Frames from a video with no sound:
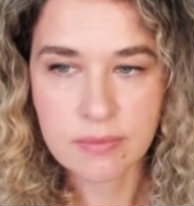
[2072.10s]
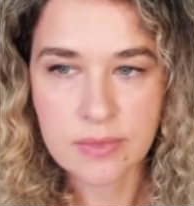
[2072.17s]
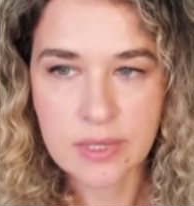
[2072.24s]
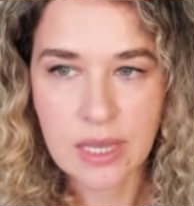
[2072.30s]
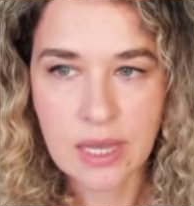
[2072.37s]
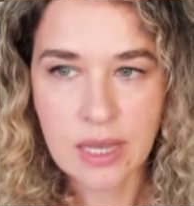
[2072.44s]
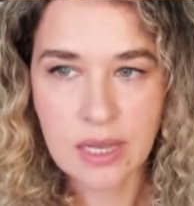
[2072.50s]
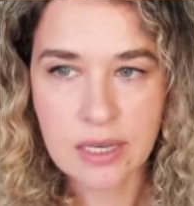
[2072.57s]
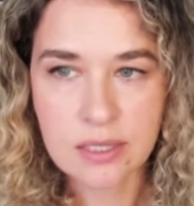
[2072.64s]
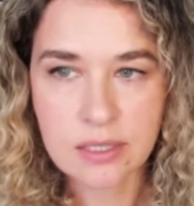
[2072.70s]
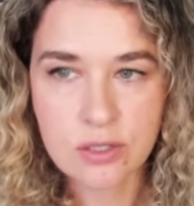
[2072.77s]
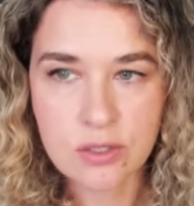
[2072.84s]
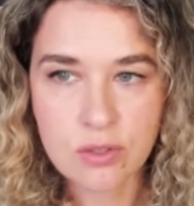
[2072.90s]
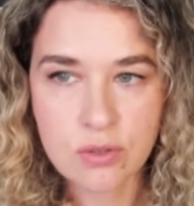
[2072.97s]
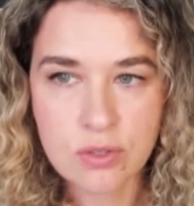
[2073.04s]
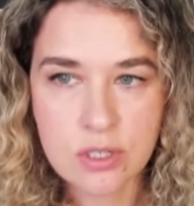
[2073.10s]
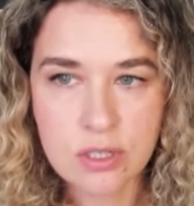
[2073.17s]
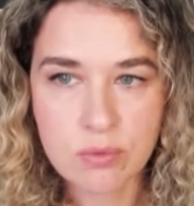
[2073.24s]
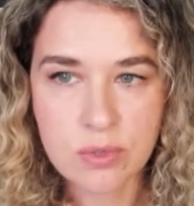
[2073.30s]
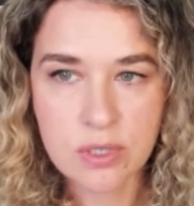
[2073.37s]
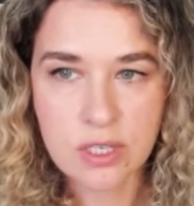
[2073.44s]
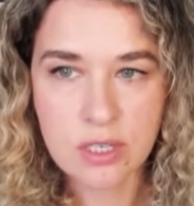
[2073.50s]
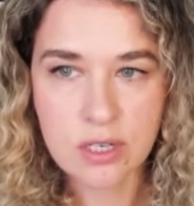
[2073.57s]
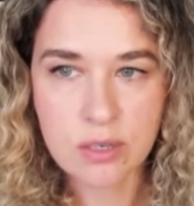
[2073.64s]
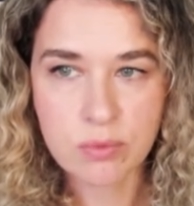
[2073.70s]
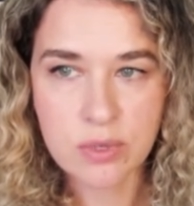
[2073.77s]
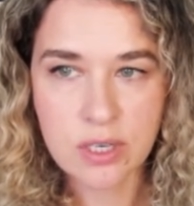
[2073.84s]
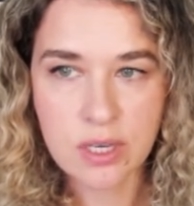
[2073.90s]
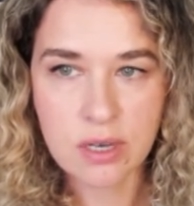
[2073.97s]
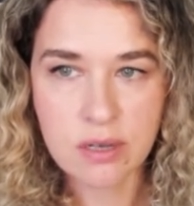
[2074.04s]
And as you see here we
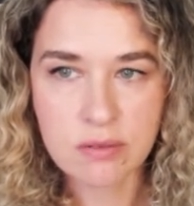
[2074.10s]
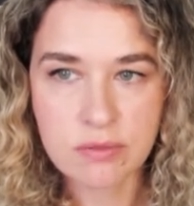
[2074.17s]
have